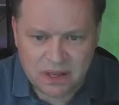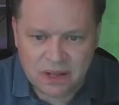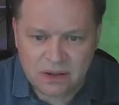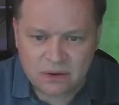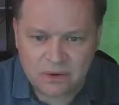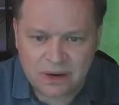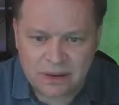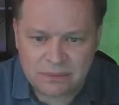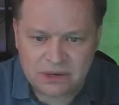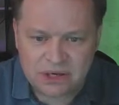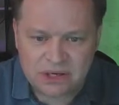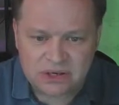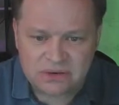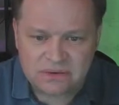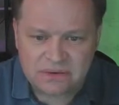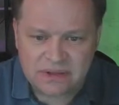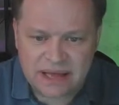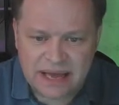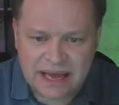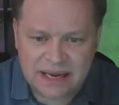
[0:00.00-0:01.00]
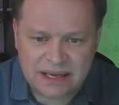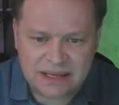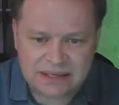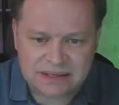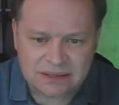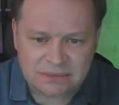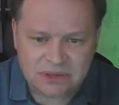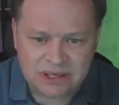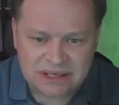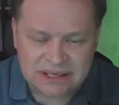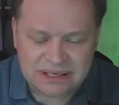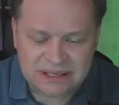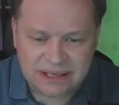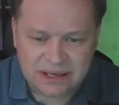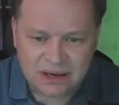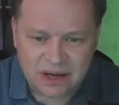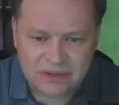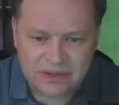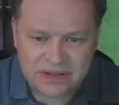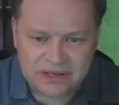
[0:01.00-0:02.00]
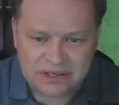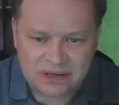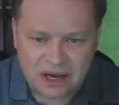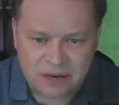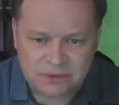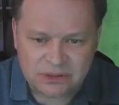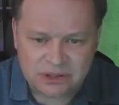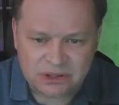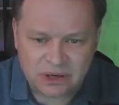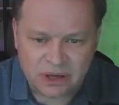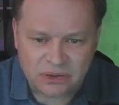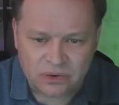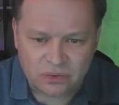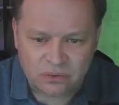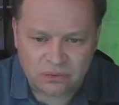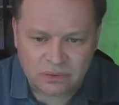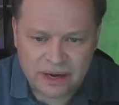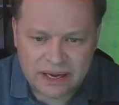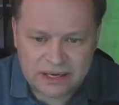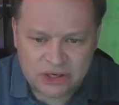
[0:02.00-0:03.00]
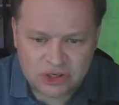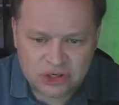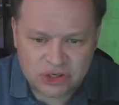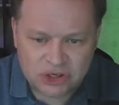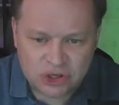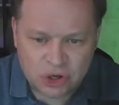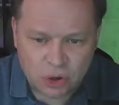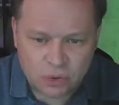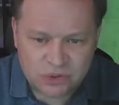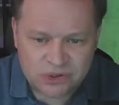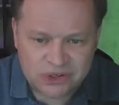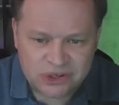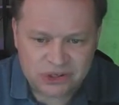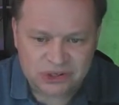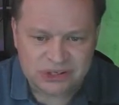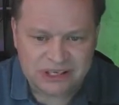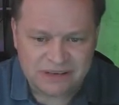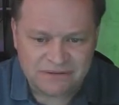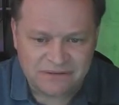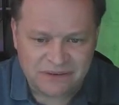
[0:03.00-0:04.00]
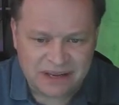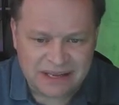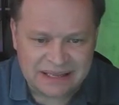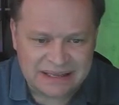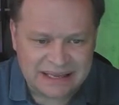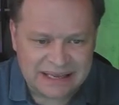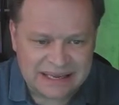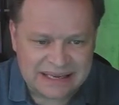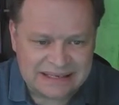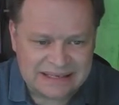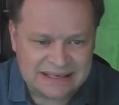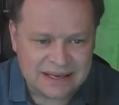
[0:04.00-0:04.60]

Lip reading: The way I'm going to do that is I'm going to click on this option on the right, Show Certificate List,